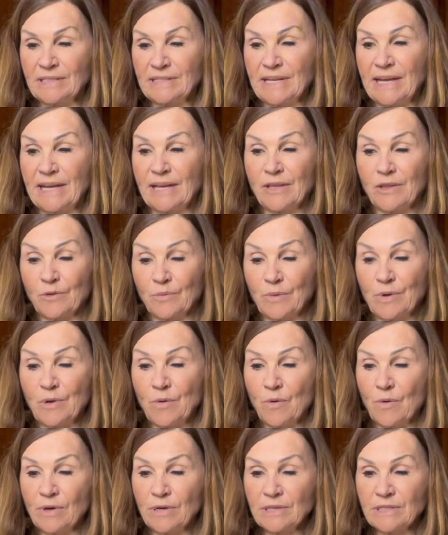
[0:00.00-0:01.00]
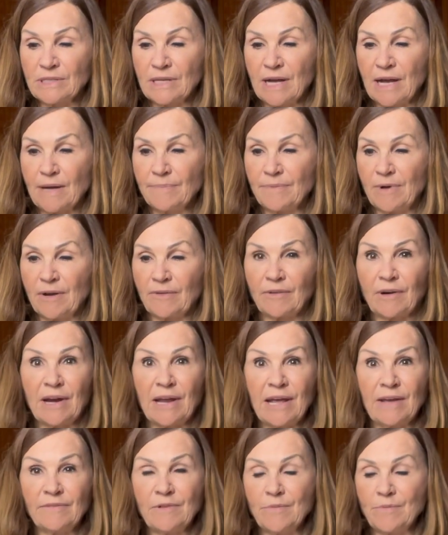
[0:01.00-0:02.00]
to take 3/4 cup of our
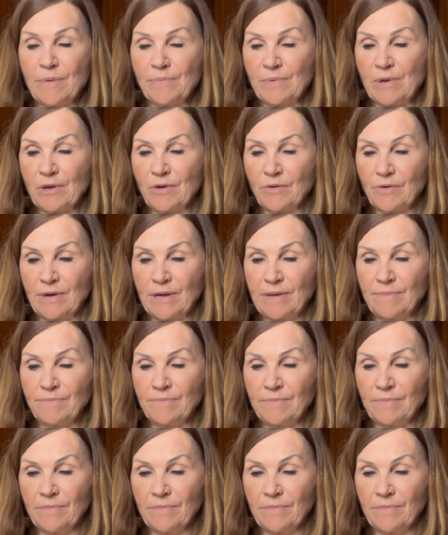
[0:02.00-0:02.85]
heavy whipping cream